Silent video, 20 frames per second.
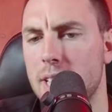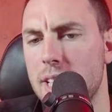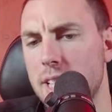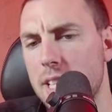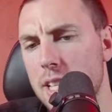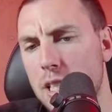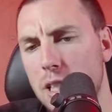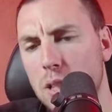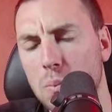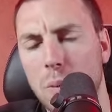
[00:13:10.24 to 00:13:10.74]

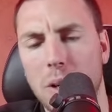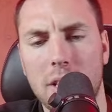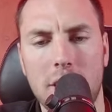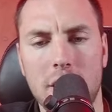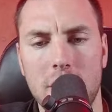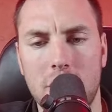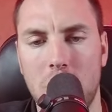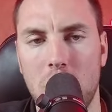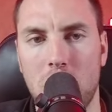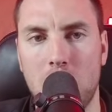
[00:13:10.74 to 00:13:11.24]
this is what
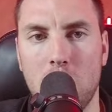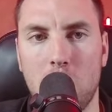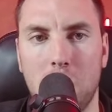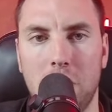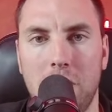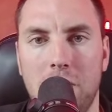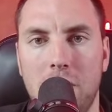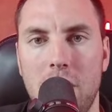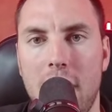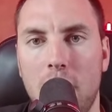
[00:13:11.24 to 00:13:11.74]
this is
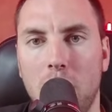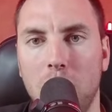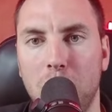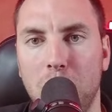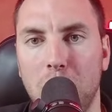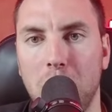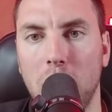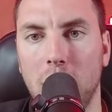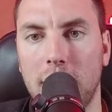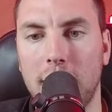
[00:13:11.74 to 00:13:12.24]
showing. Now,
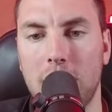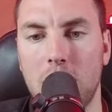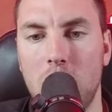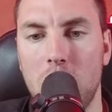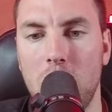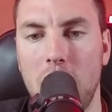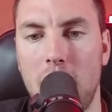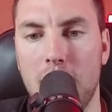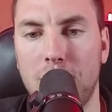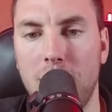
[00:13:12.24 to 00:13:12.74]
if we look at the
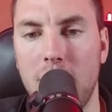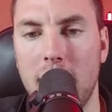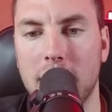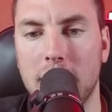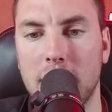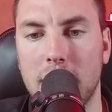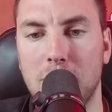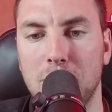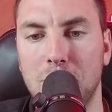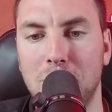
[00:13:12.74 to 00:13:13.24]
G F
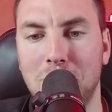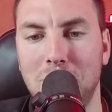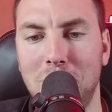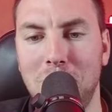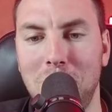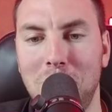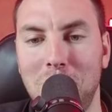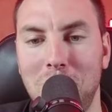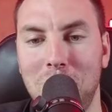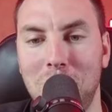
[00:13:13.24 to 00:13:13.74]
S,
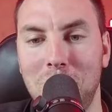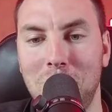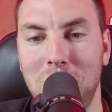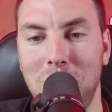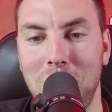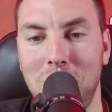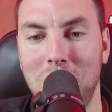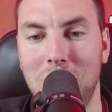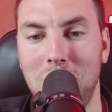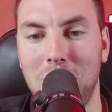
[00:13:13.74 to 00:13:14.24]

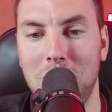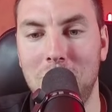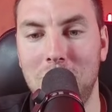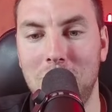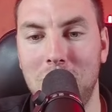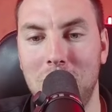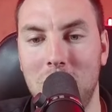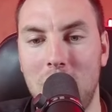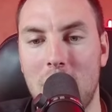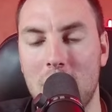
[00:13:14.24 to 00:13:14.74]

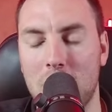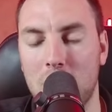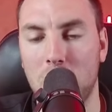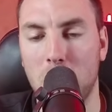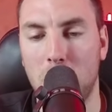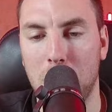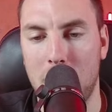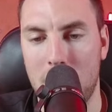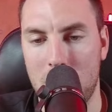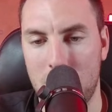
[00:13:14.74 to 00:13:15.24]
mm, not
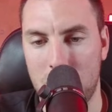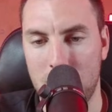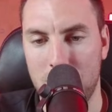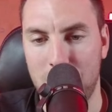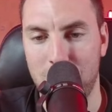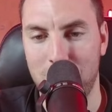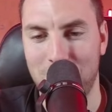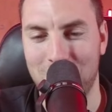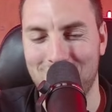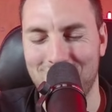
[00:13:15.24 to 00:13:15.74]
so much.
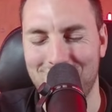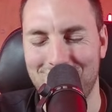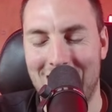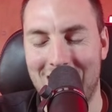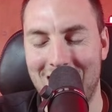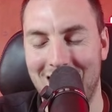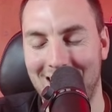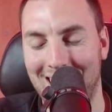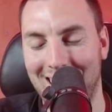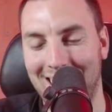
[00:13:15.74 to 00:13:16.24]

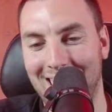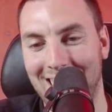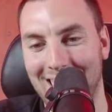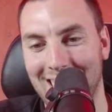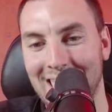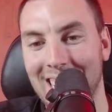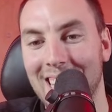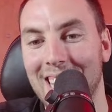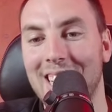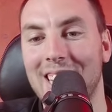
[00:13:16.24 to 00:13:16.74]

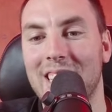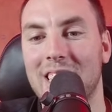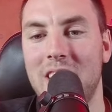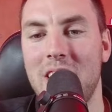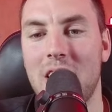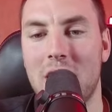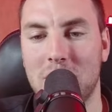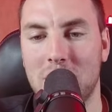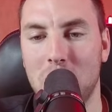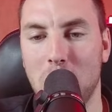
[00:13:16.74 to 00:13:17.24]

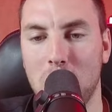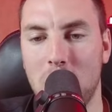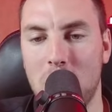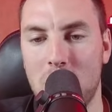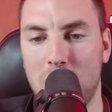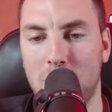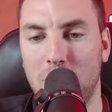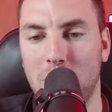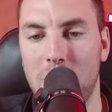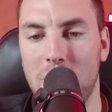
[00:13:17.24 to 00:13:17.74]
Not so
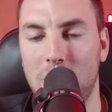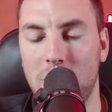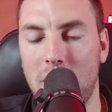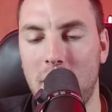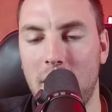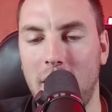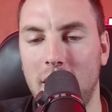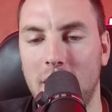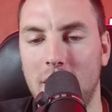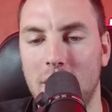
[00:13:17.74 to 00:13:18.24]
much for the
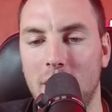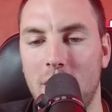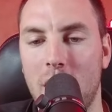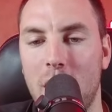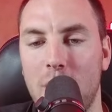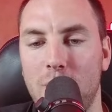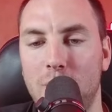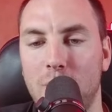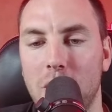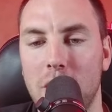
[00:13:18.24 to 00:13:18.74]
rain
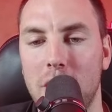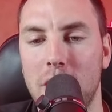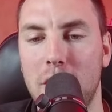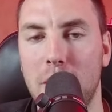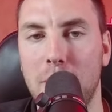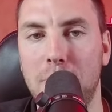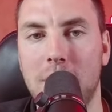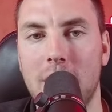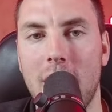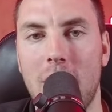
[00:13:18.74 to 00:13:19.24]
uh, for the
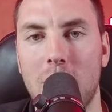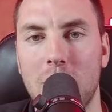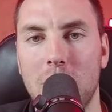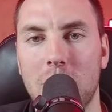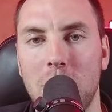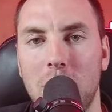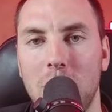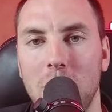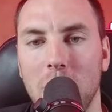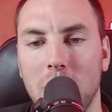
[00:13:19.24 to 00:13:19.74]
deep south.
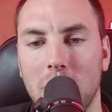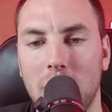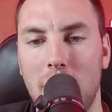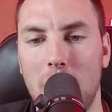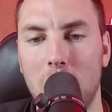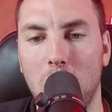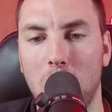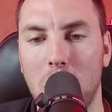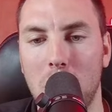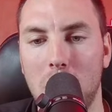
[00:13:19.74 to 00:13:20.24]
So you look
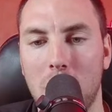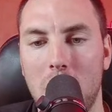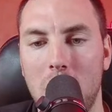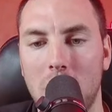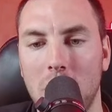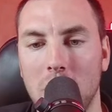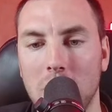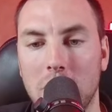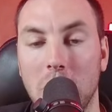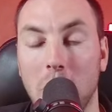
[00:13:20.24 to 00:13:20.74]
at one
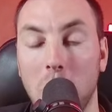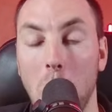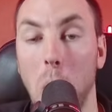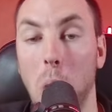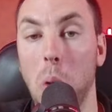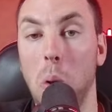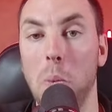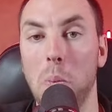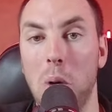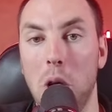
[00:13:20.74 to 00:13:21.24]
model, it's like,
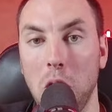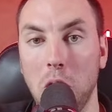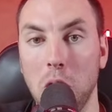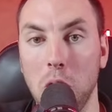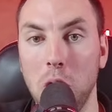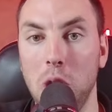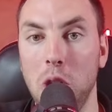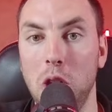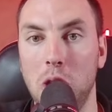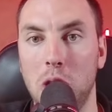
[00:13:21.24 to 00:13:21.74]
oh my
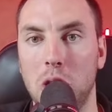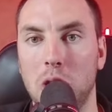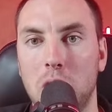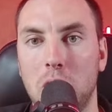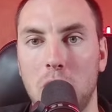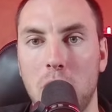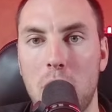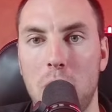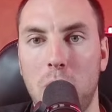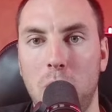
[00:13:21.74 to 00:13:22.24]

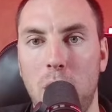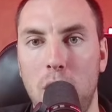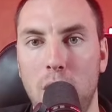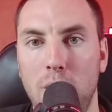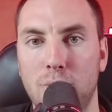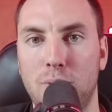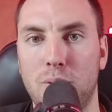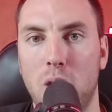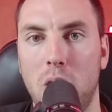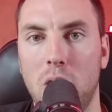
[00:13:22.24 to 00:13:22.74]
goodness, a lot of
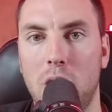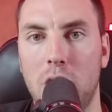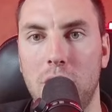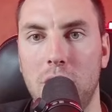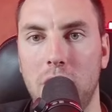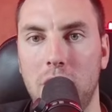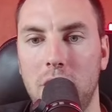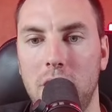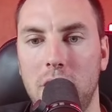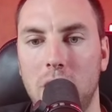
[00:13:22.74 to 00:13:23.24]
rainfall
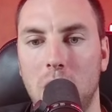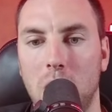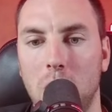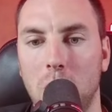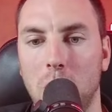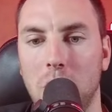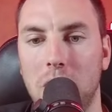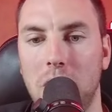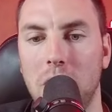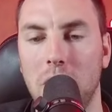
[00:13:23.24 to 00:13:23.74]
on the Euro.
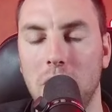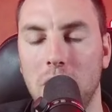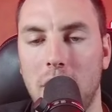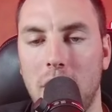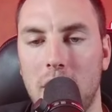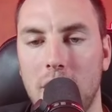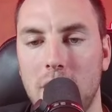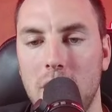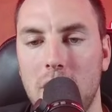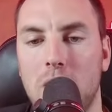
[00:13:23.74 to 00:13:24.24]
When you
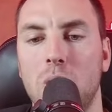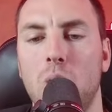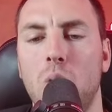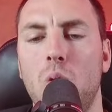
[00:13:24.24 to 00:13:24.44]
look at this,